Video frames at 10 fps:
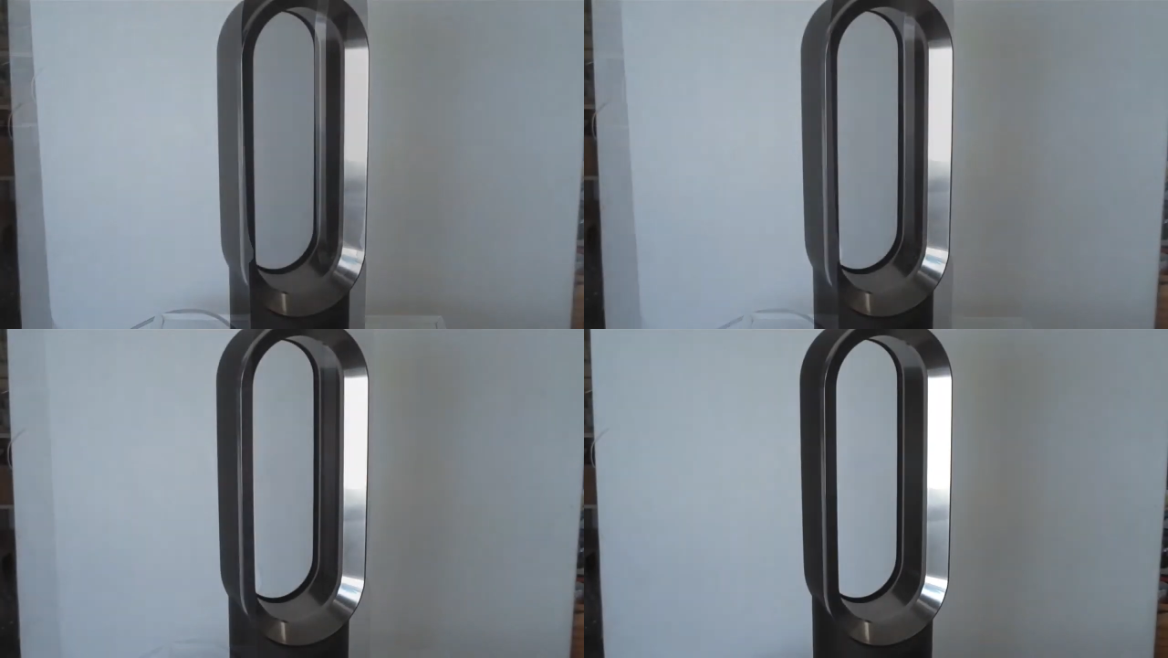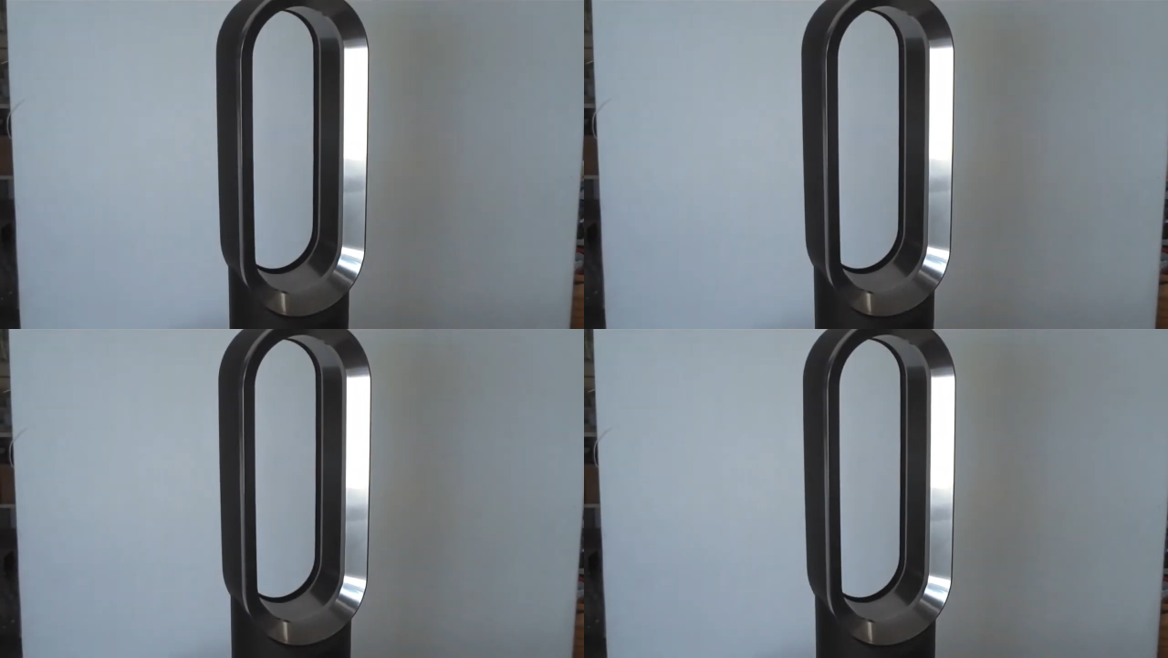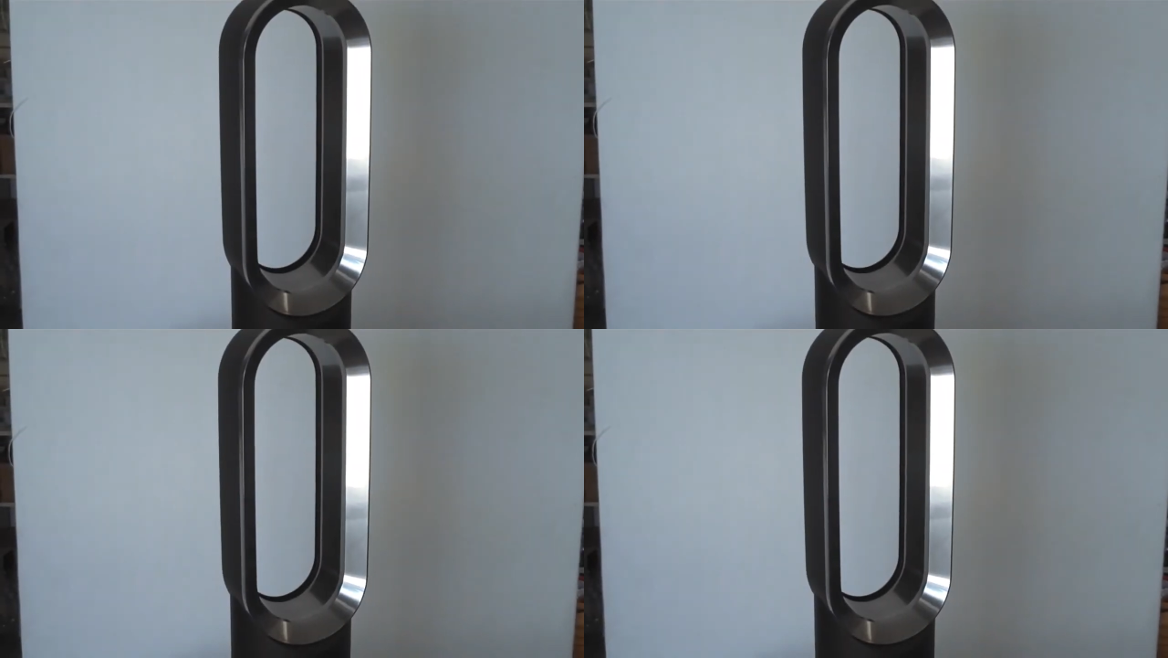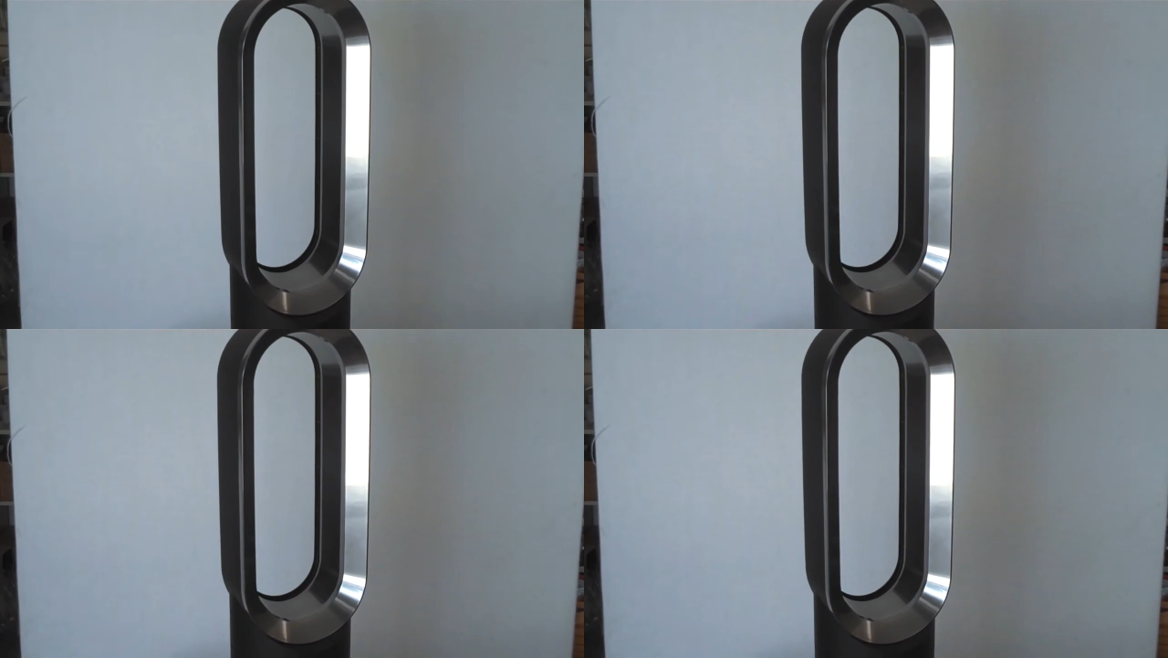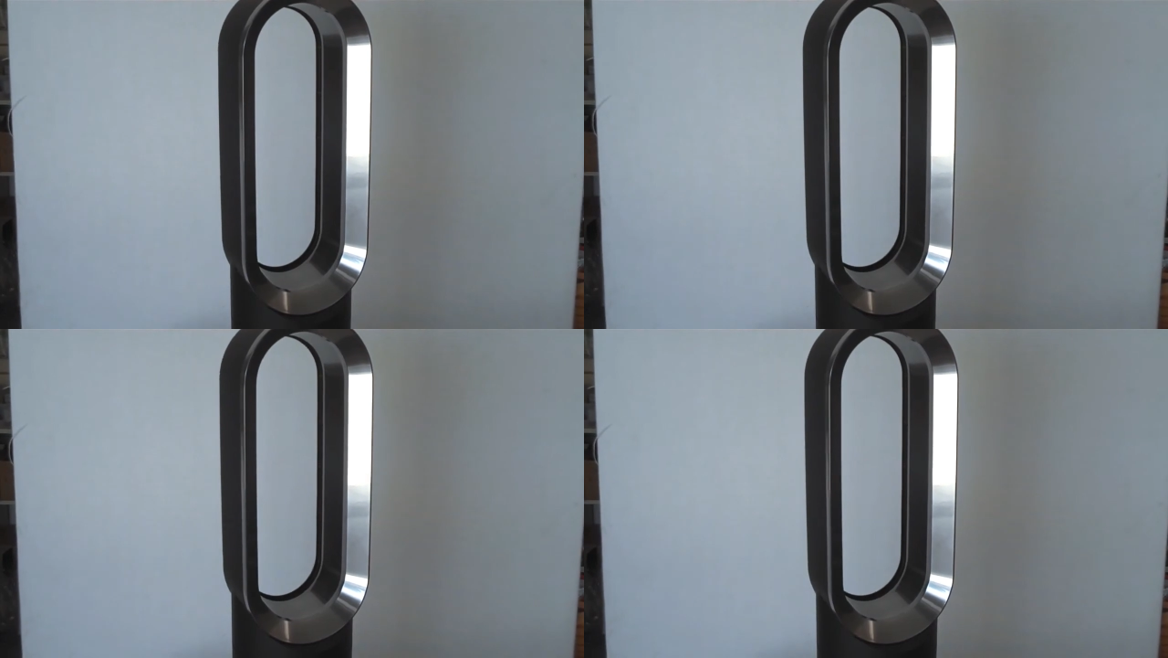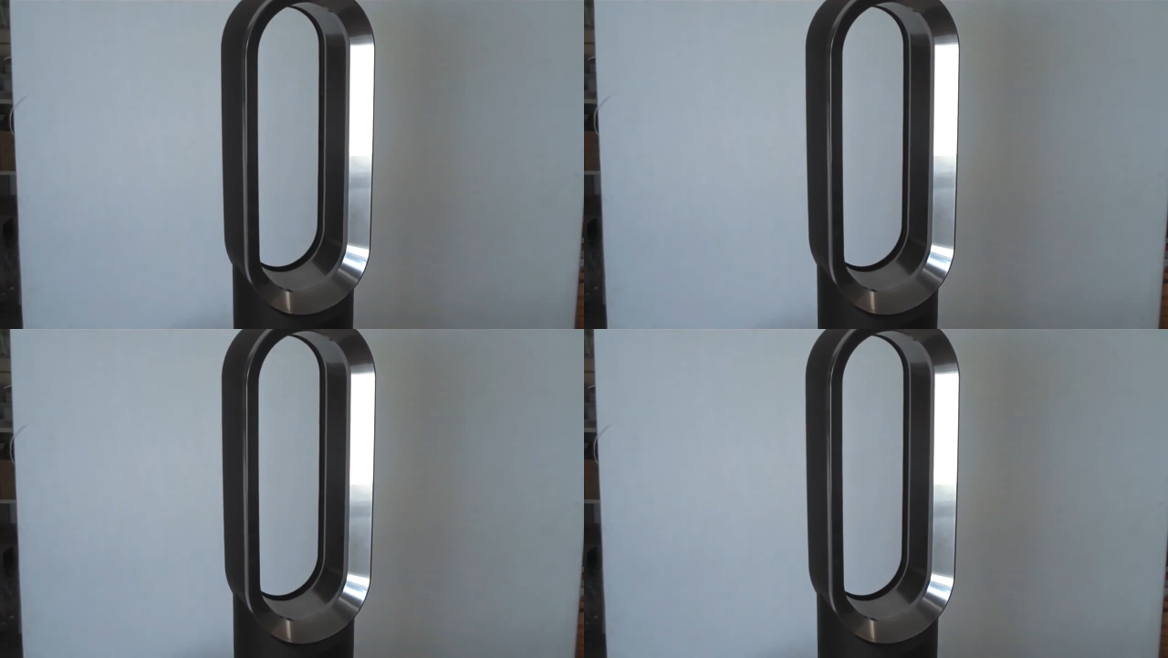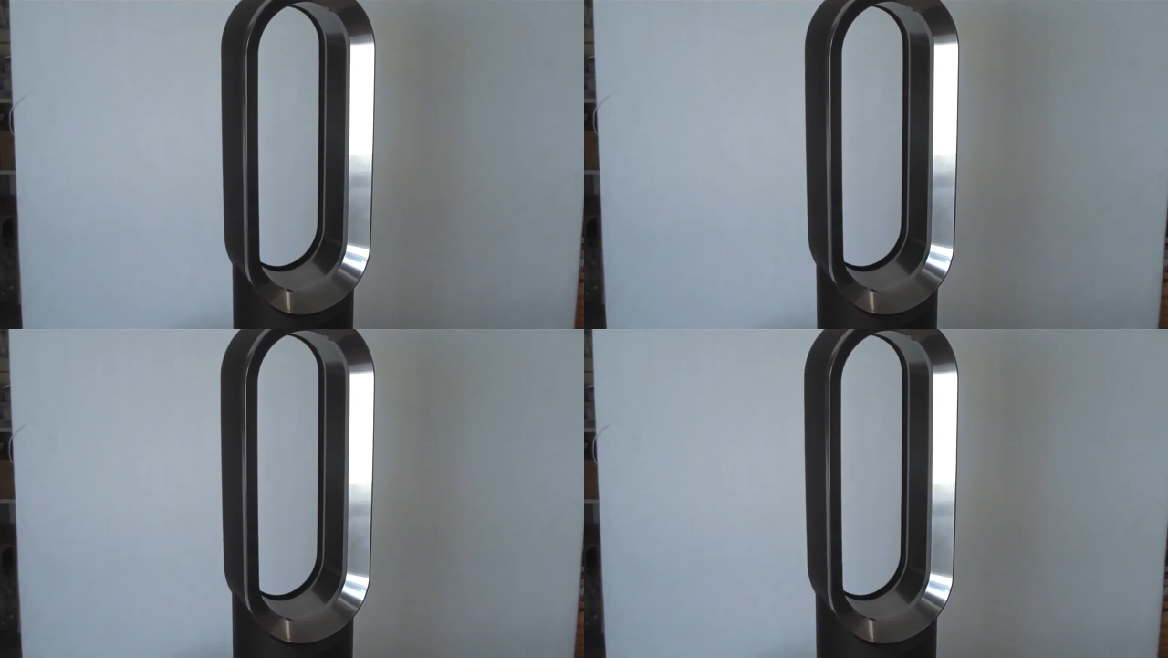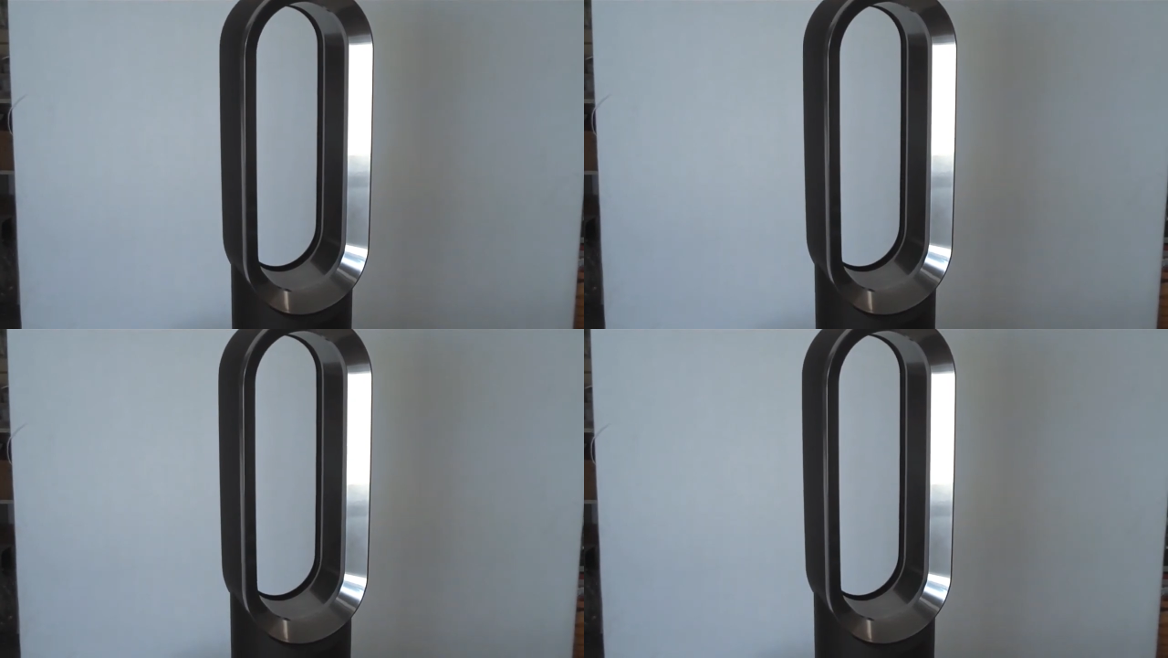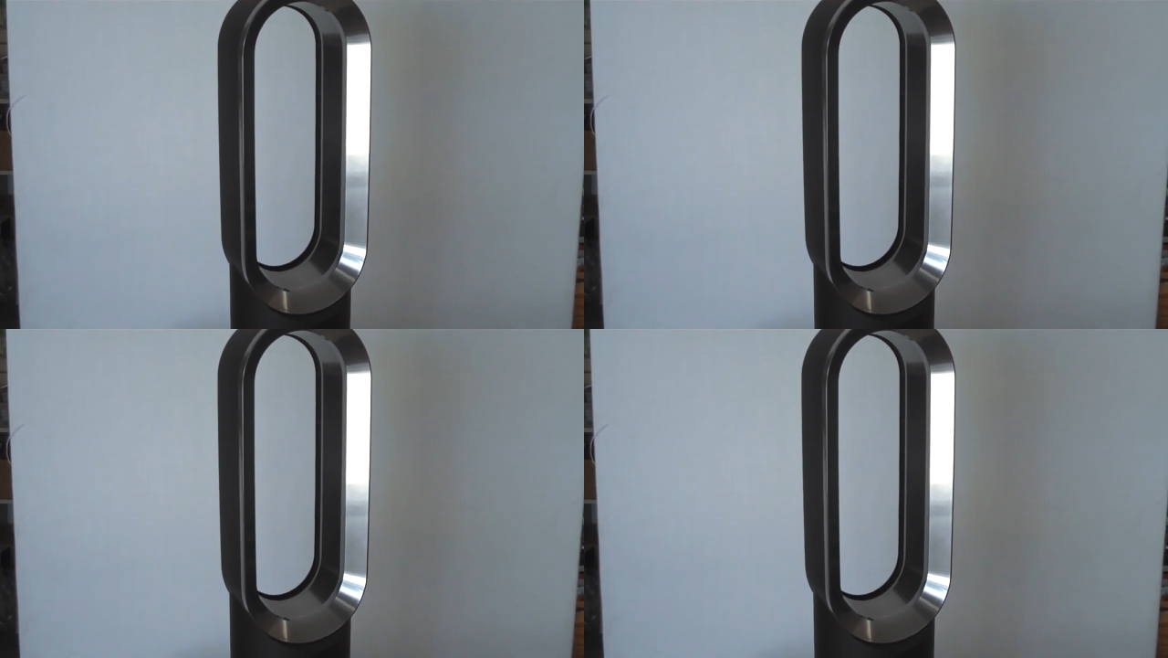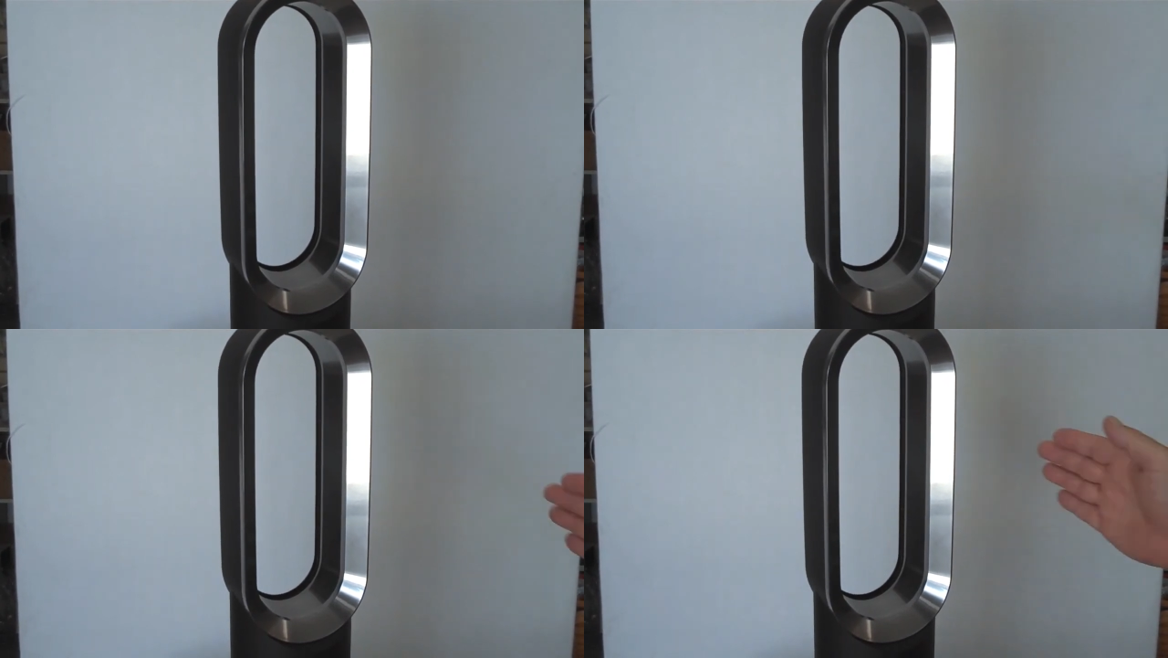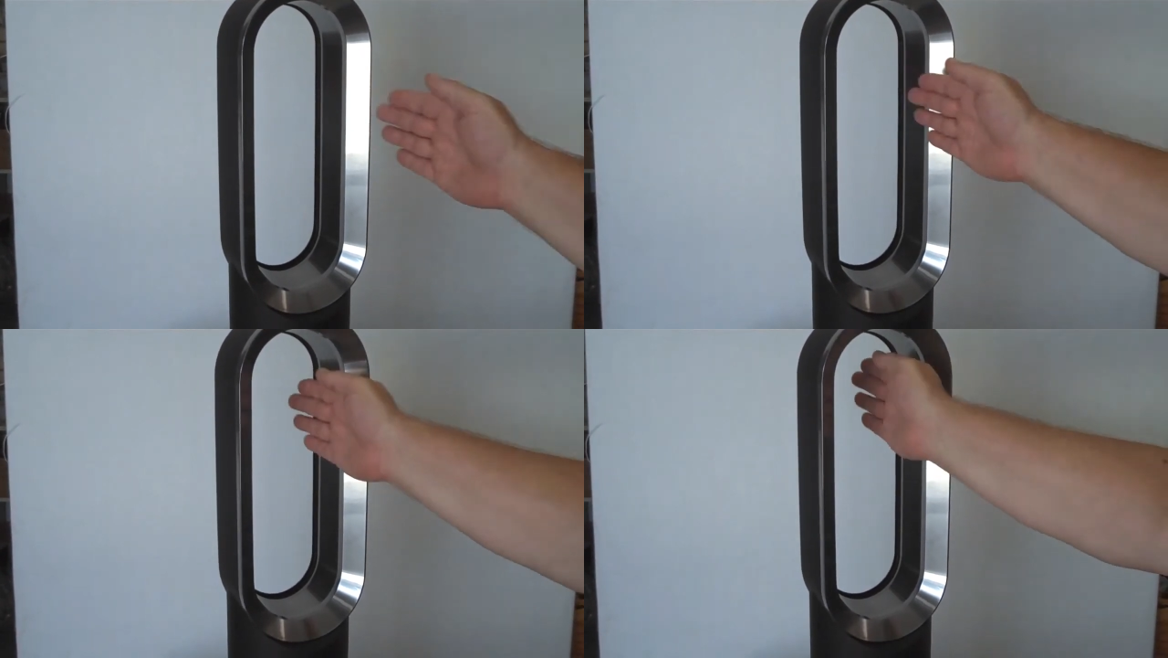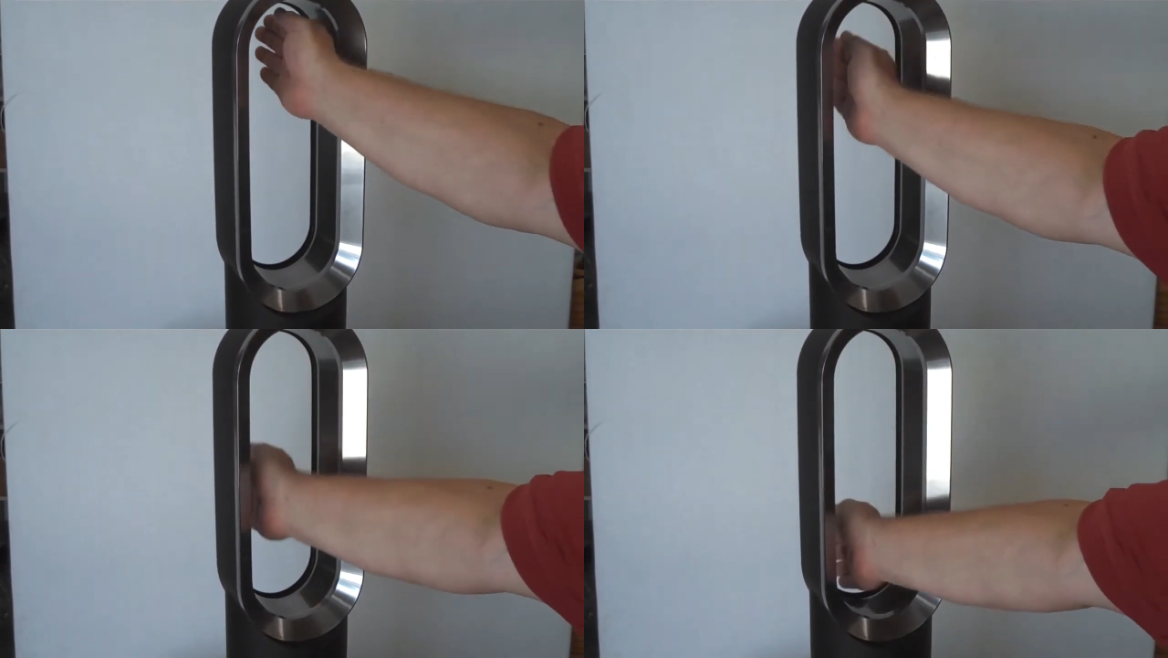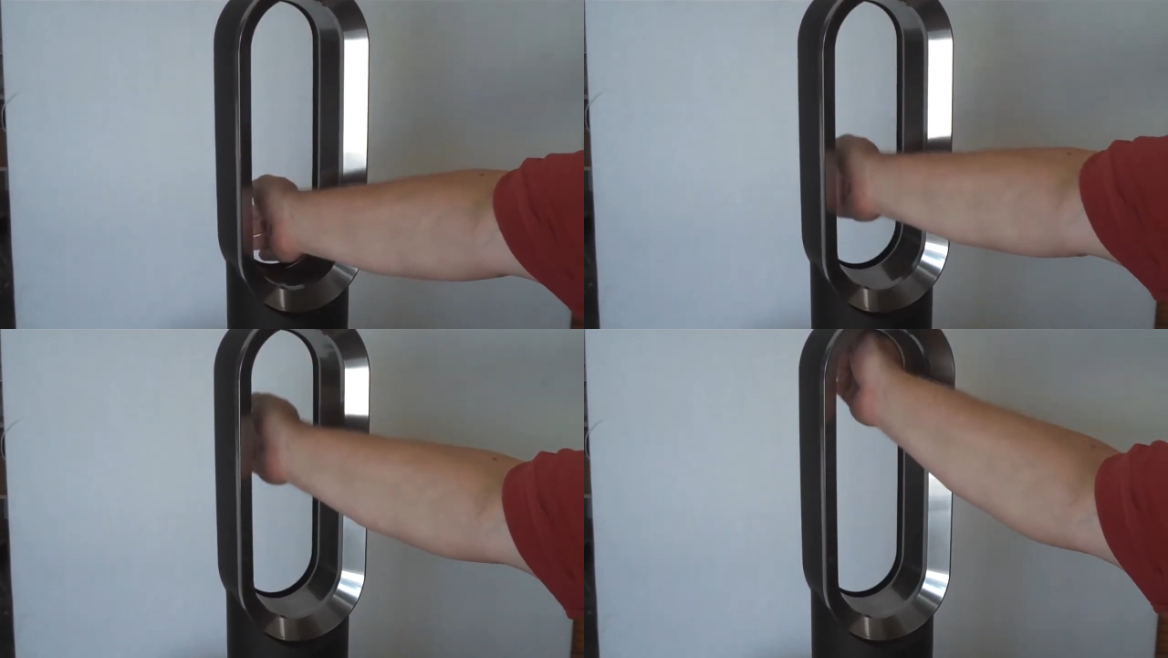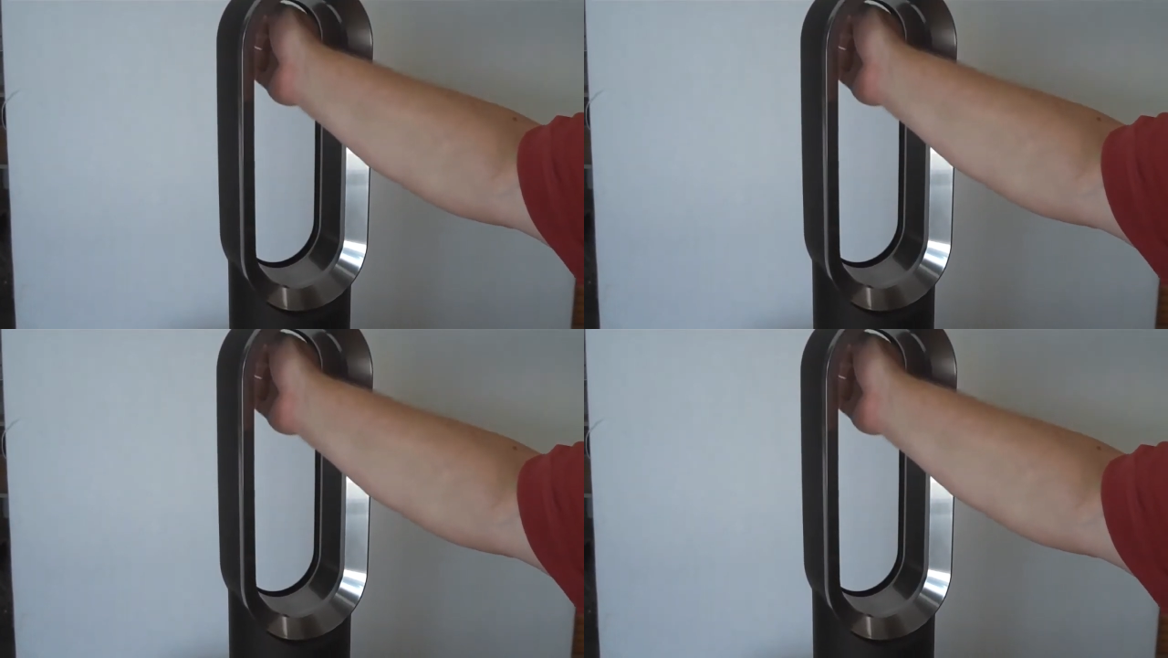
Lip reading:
[unreadable: no face in view]